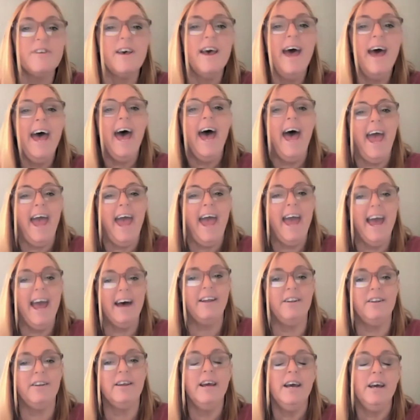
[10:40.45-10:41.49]
Mm-hmm.
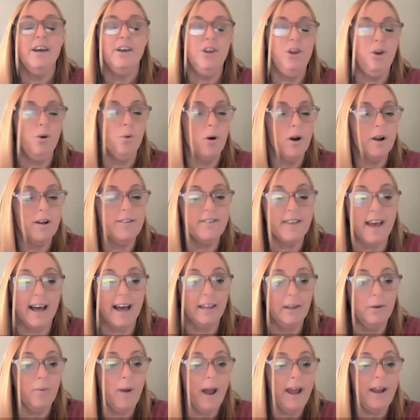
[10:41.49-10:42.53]
And you are
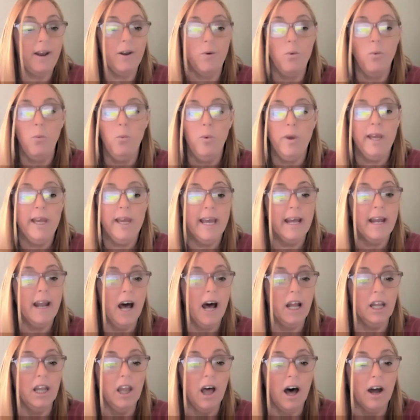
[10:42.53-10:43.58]
exactly right. We get
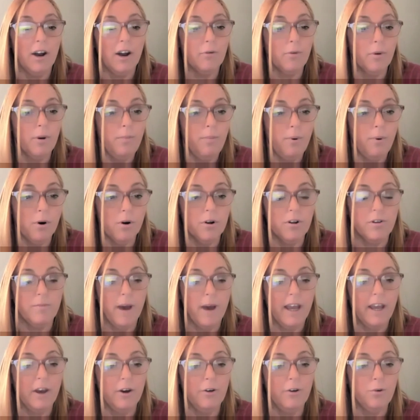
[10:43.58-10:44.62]
a lot of reports. My
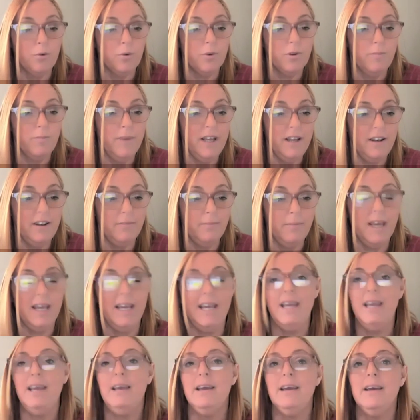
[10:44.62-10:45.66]
coach was mean to
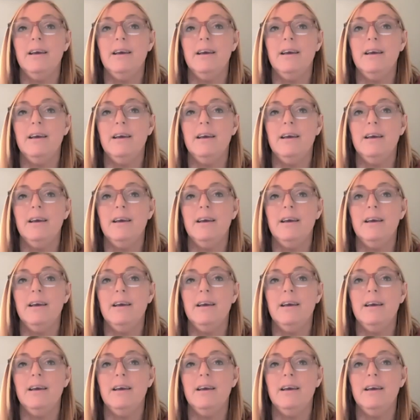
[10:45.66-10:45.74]
me.